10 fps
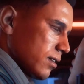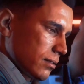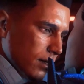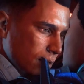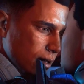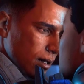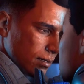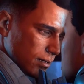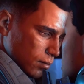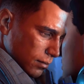There's a
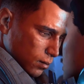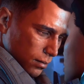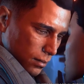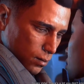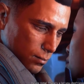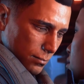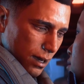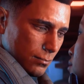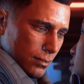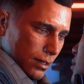lot you don't know
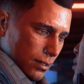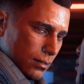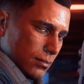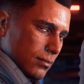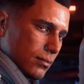about me.